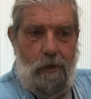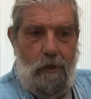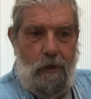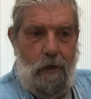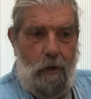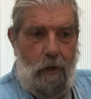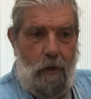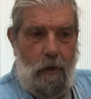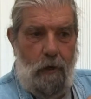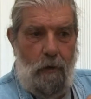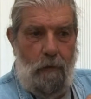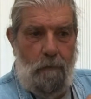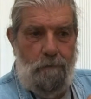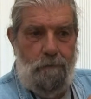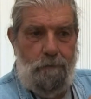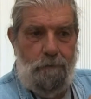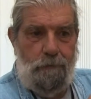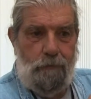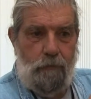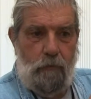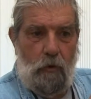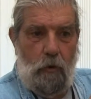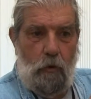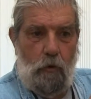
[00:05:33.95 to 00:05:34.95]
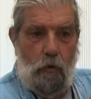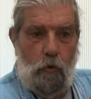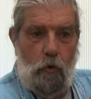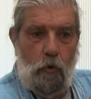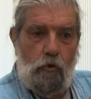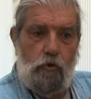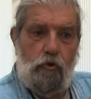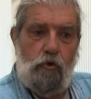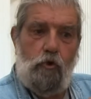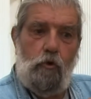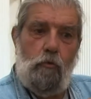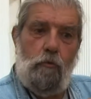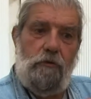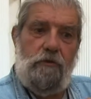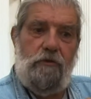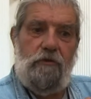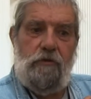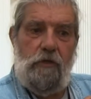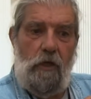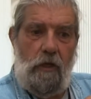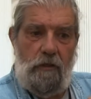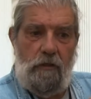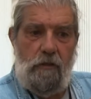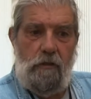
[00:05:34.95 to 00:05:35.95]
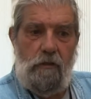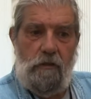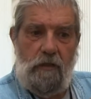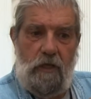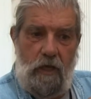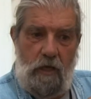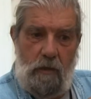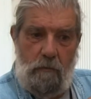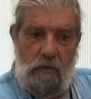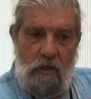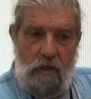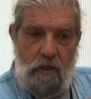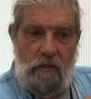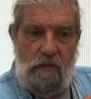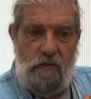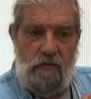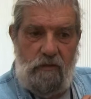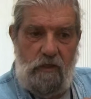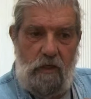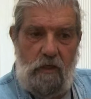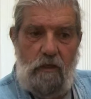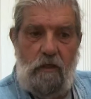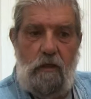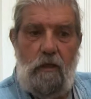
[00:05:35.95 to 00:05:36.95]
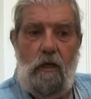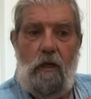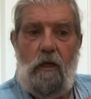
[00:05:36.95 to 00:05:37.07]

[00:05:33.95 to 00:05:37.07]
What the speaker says: Earl Stewart's son came in and said